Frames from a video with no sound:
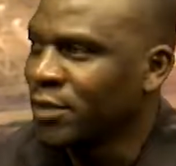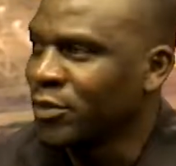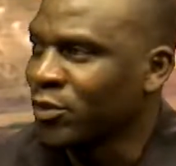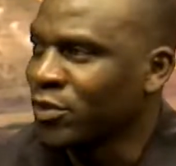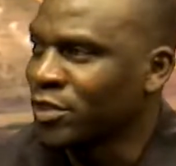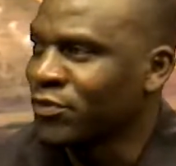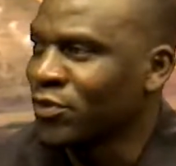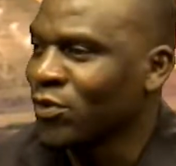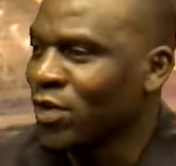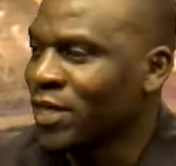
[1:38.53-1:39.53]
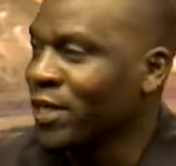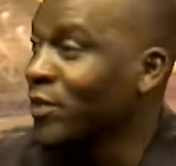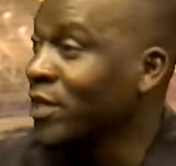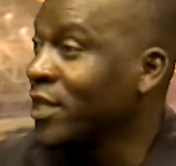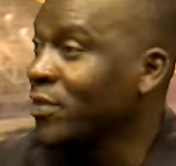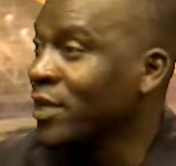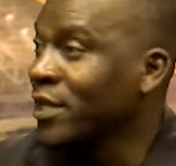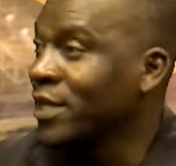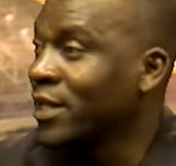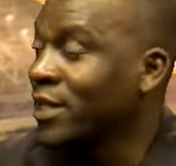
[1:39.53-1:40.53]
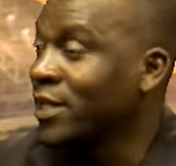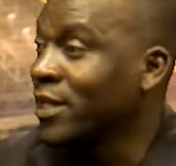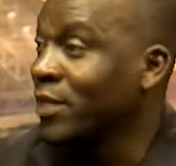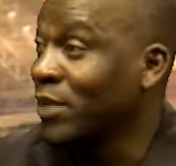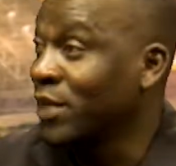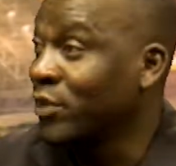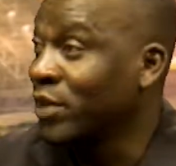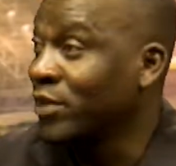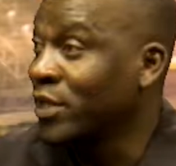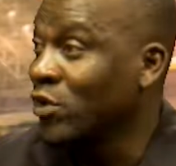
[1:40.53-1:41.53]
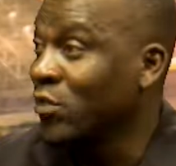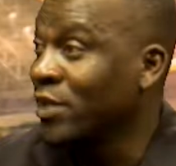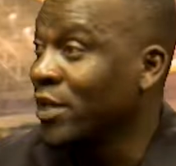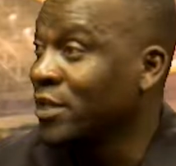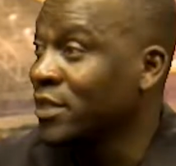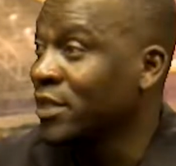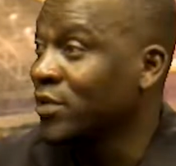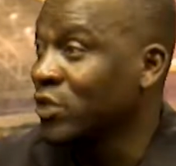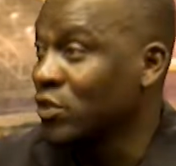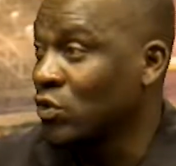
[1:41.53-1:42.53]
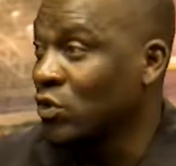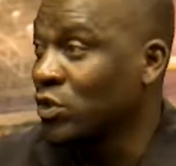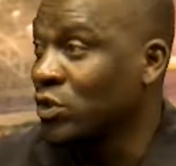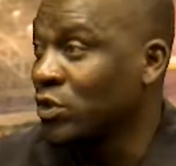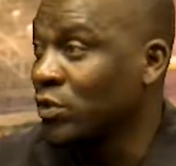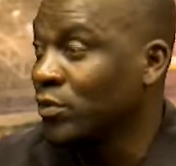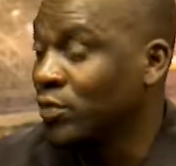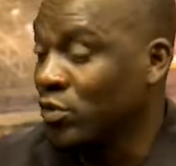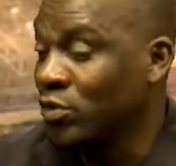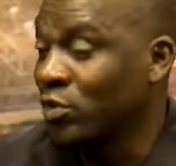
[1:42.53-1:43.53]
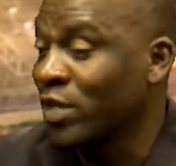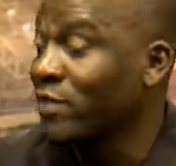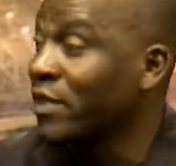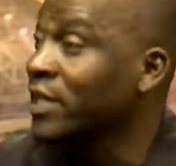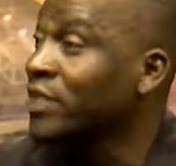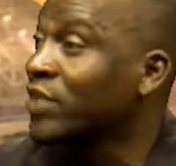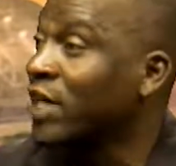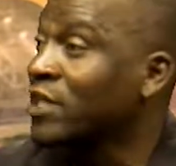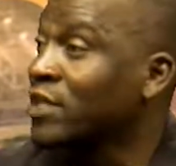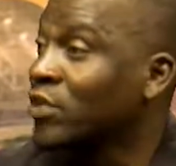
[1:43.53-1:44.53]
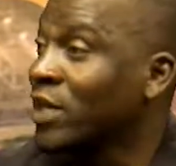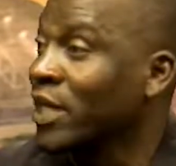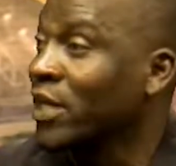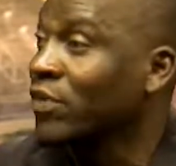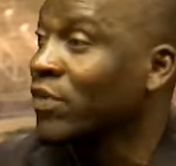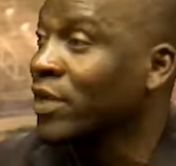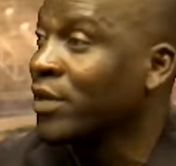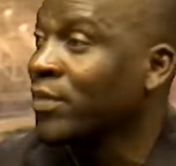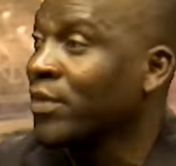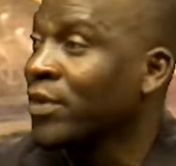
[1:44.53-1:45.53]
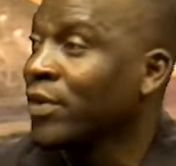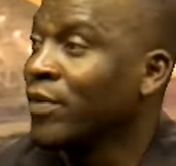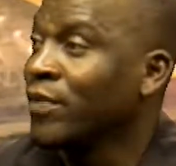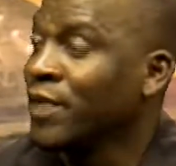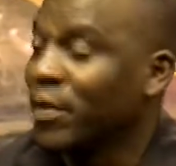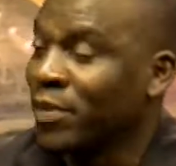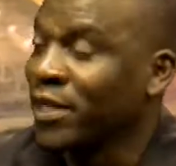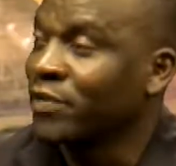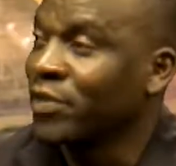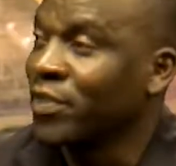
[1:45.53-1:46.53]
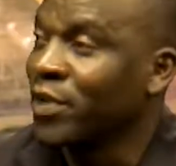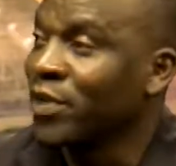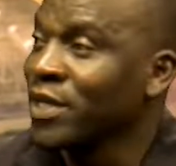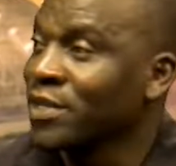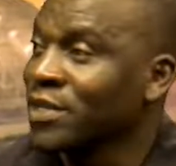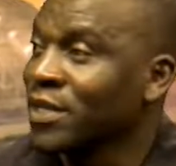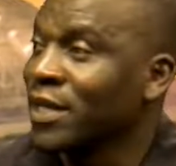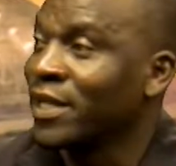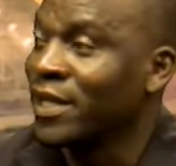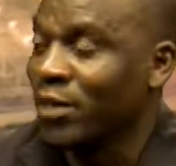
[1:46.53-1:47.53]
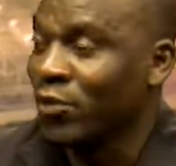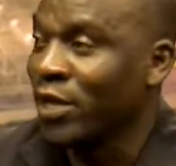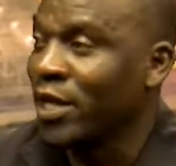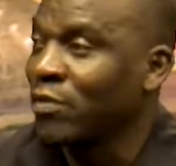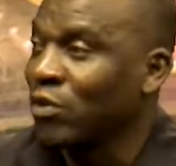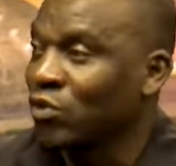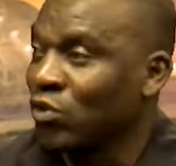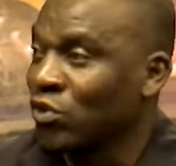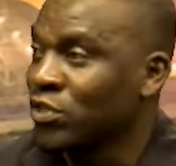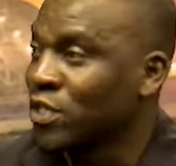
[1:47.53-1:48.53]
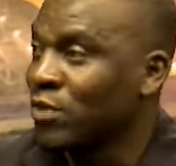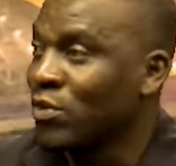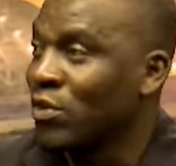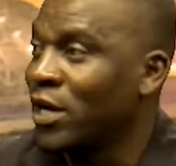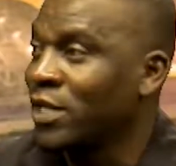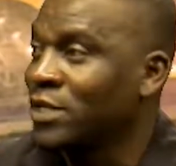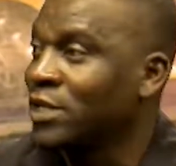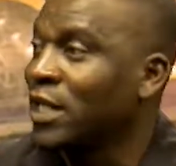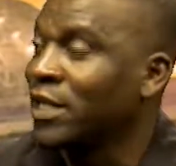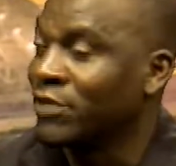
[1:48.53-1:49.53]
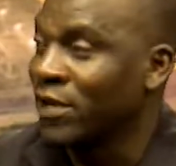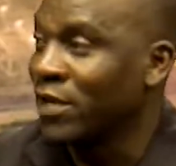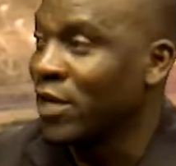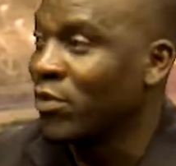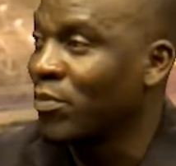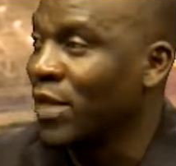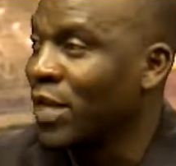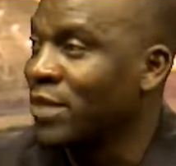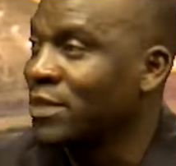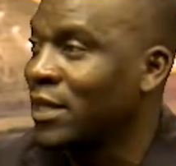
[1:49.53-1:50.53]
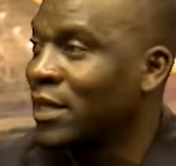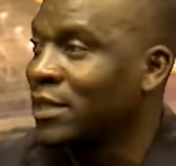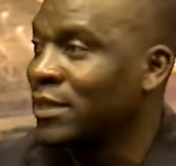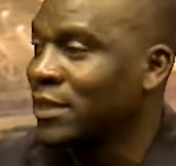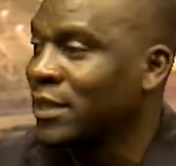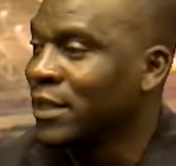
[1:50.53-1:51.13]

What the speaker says: because if you look at the way they played, I think they played well. The combination was good, because whatever they tried, it worked out for them. They played from the wings. They were able to cross the ball and find their own players. And